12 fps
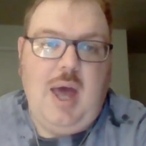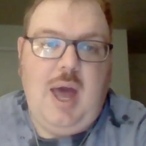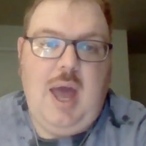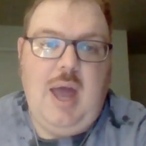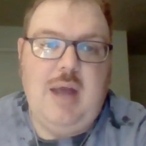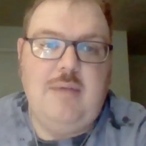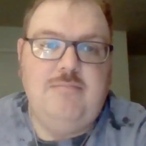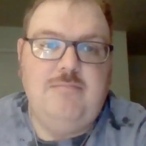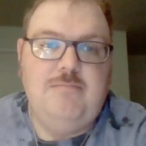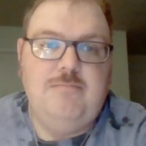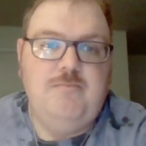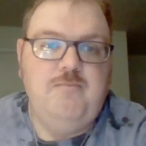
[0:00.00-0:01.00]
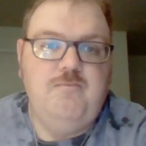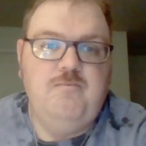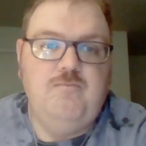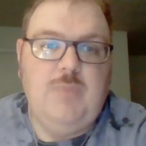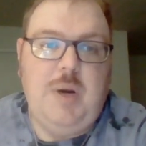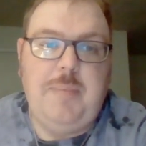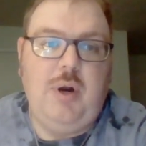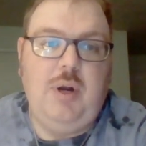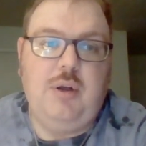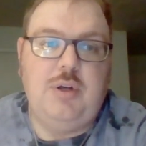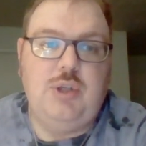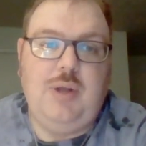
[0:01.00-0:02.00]
and appeared
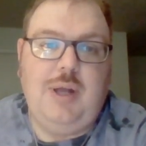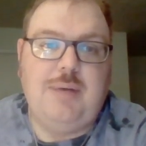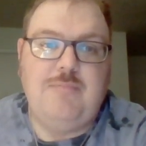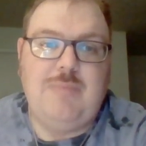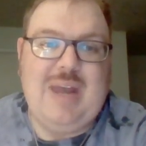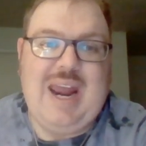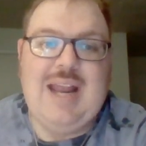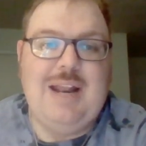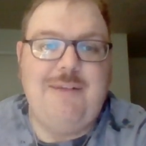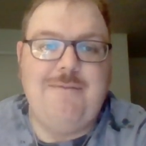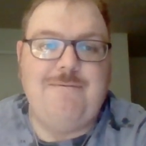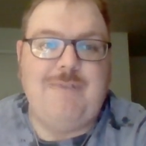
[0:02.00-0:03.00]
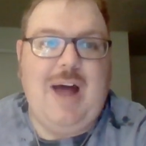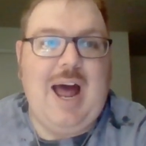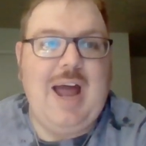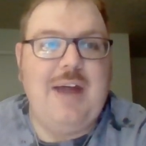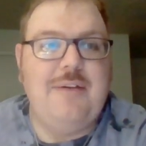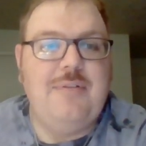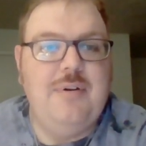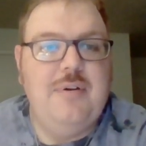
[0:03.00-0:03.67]
in issue like 85.